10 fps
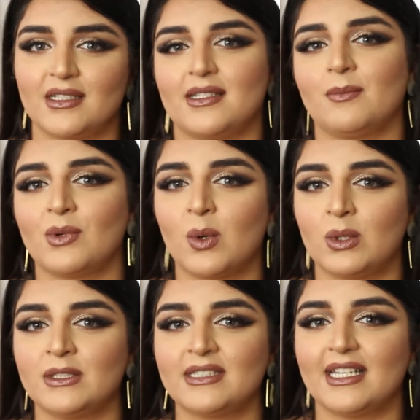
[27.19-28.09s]
some
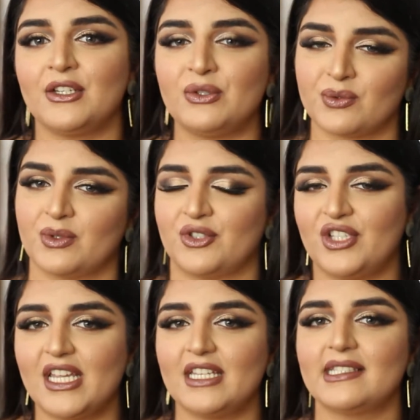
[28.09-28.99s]
gold and neutral
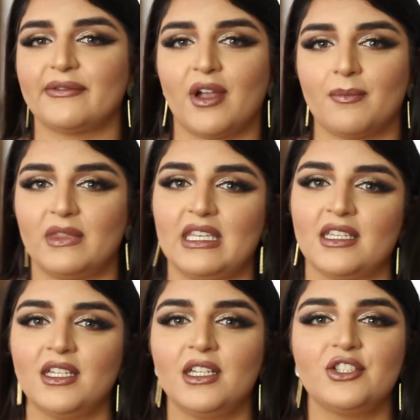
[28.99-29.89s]
shades from
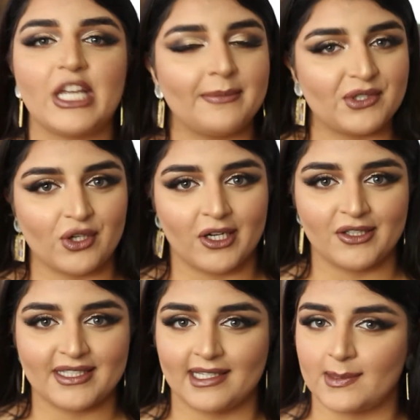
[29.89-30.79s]
the James
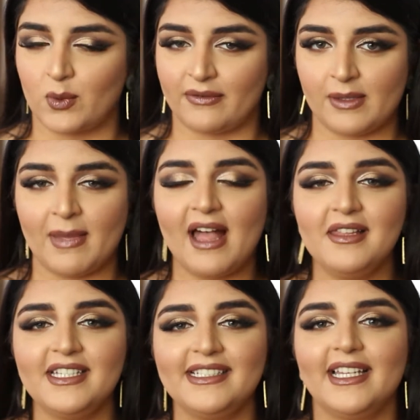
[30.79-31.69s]
Charles x Morphe
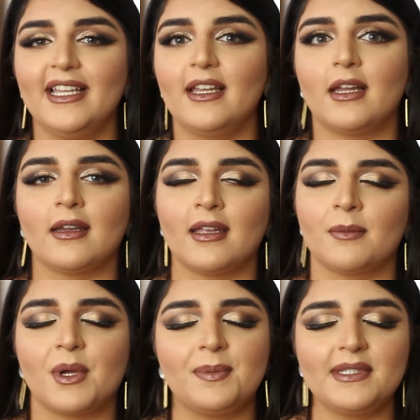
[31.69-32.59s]
palette, and I
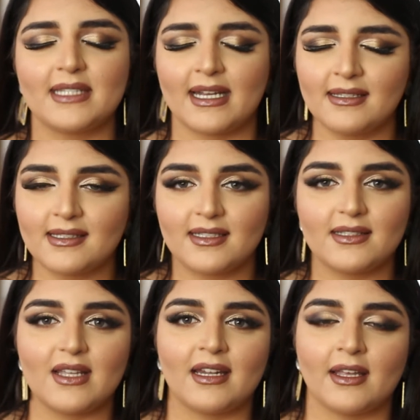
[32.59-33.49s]
am obsessed,
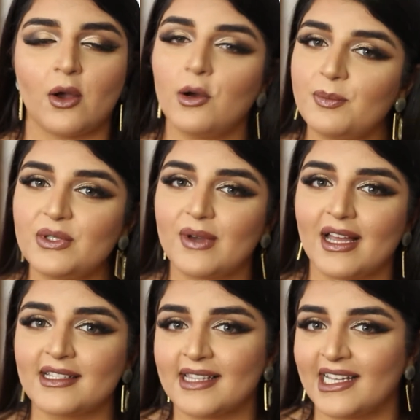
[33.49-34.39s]
and I hope you
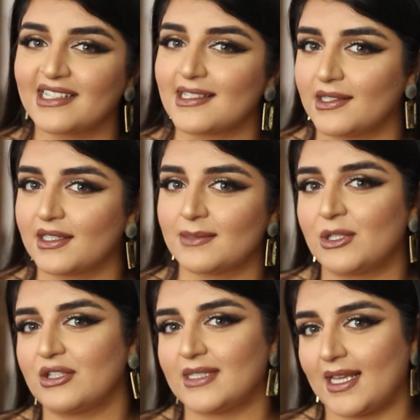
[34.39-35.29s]
guys like this look as
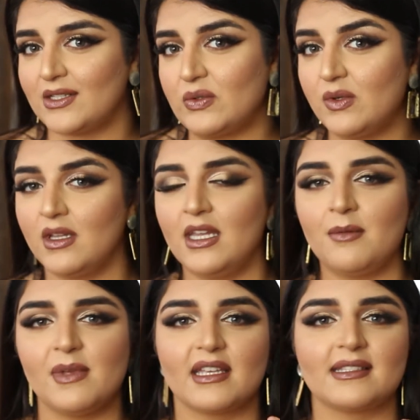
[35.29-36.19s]
much as I do,
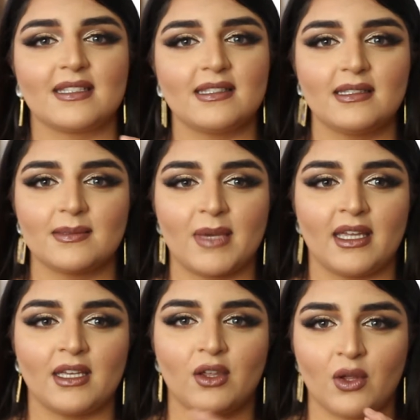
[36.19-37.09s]
because this is my
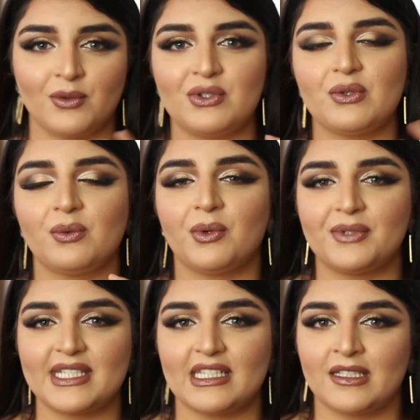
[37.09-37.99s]
go-to
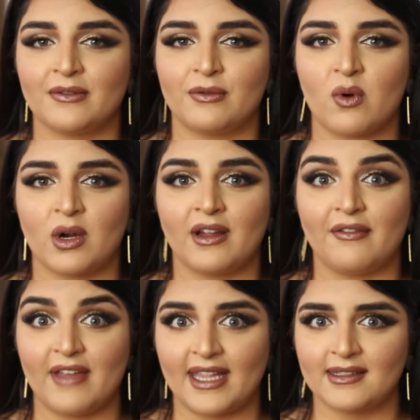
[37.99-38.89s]
routine for
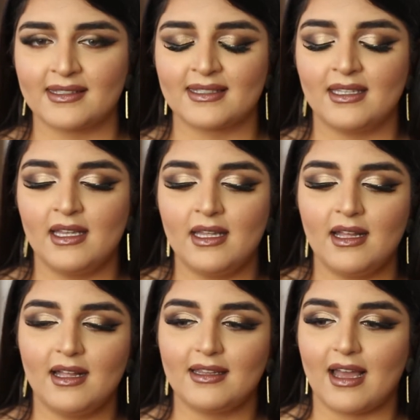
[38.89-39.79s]
events.
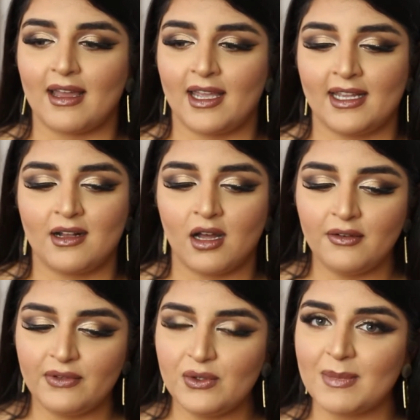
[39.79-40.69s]
I got a
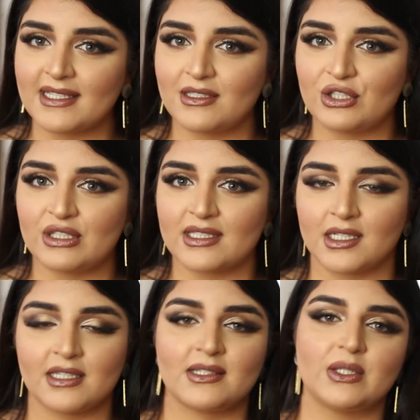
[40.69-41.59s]
few messages on
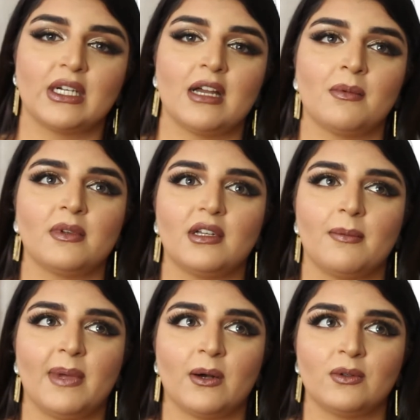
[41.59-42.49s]
Instagram
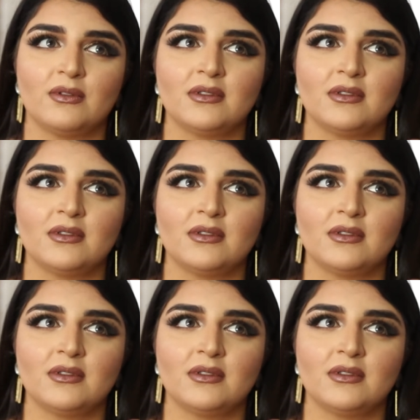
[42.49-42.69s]
about